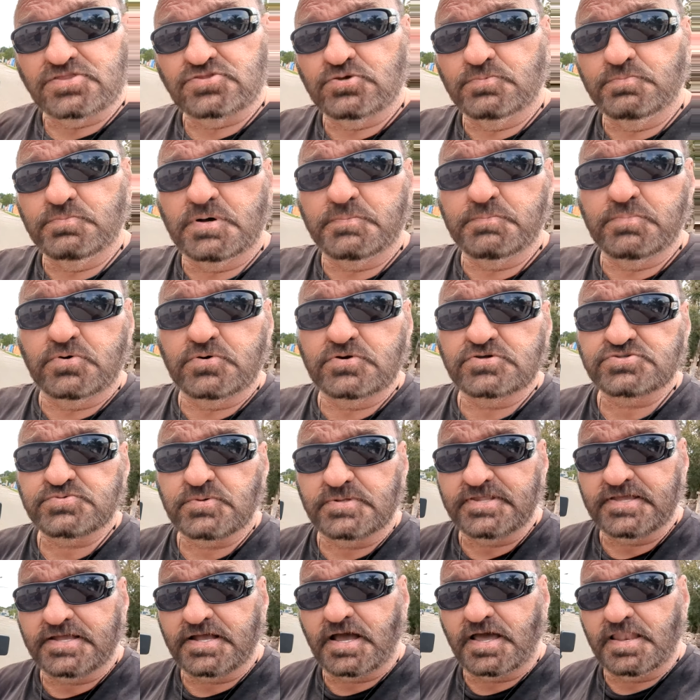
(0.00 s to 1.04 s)
tumbaburro is
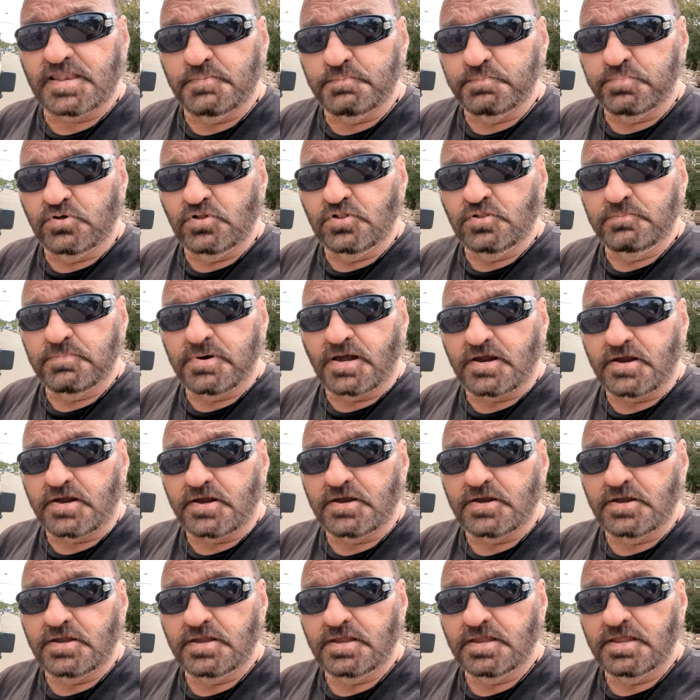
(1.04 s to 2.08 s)
what they call a bull
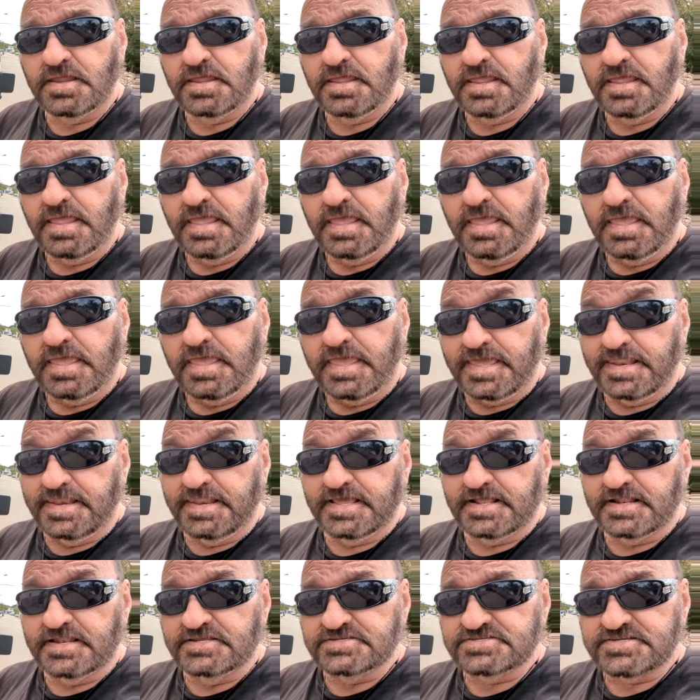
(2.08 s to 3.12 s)
bar in
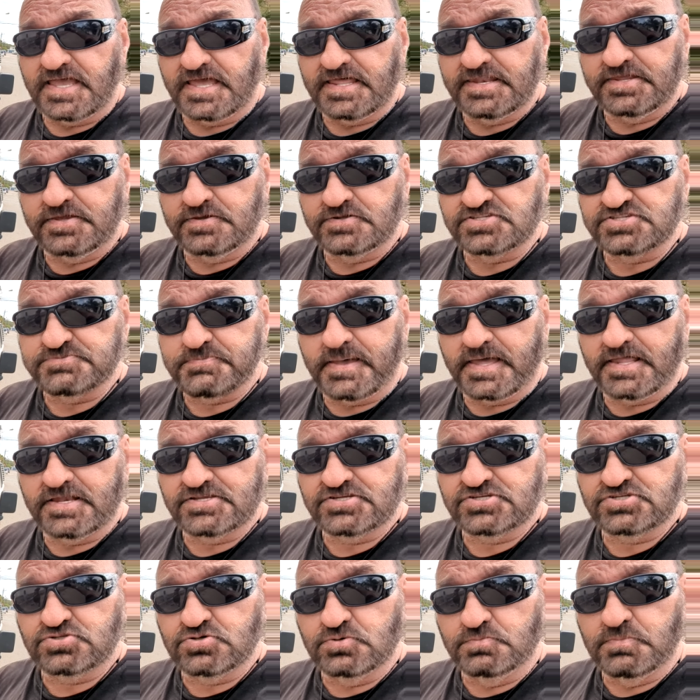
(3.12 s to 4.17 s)
English and here in
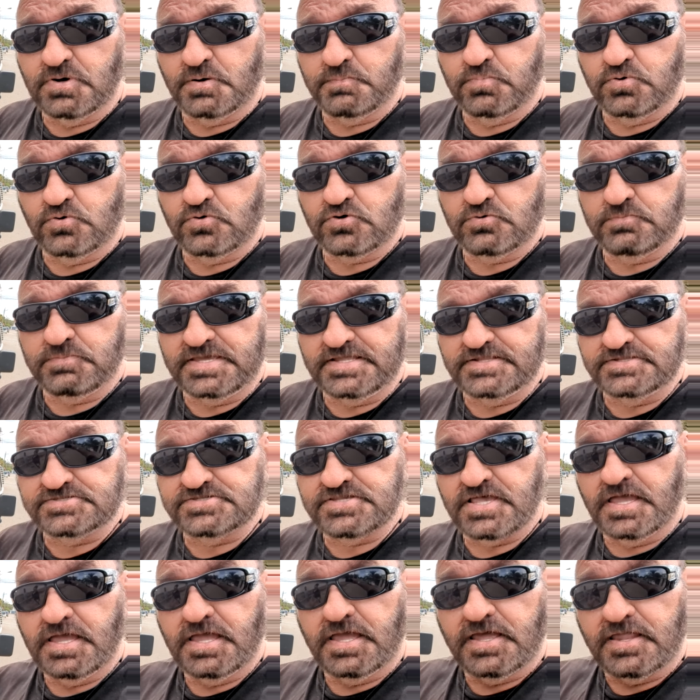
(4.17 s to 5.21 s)
Spanish tumbaburro
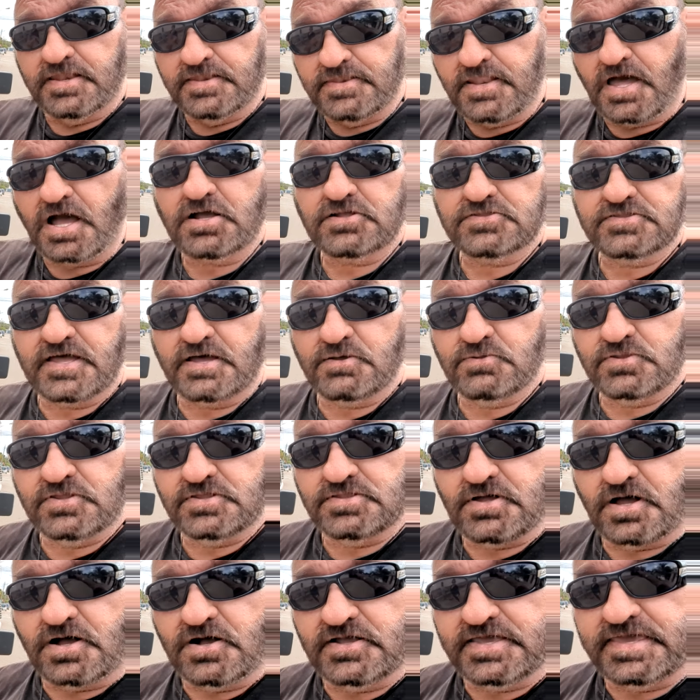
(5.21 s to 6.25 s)
means knock down the
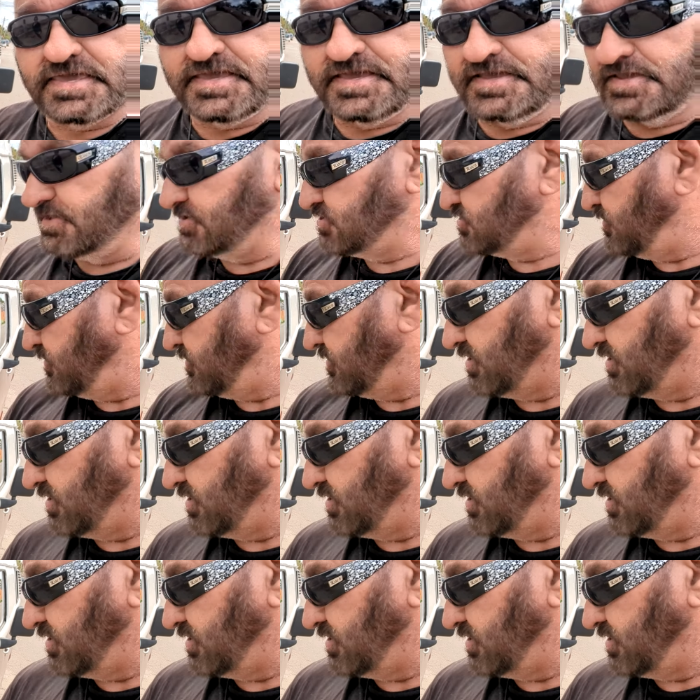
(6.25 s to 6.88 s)
donkey. So we're